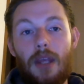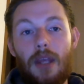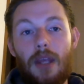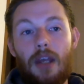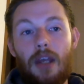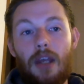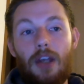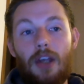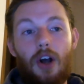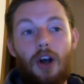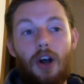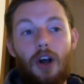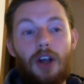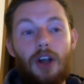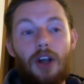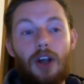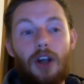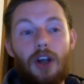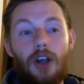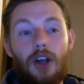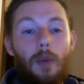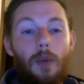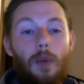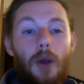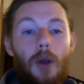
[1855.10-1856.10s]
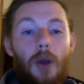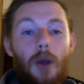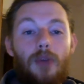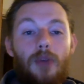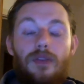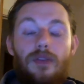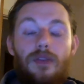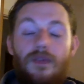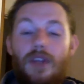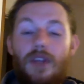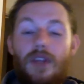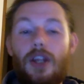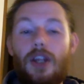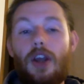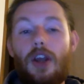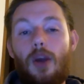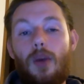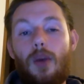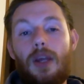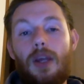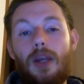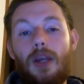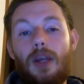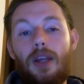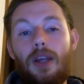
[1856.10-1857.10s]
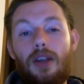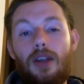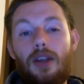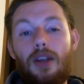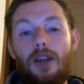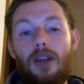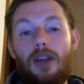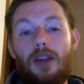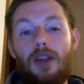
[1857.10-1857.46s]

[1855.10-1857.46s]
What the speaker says: Guys, I'll post a video in the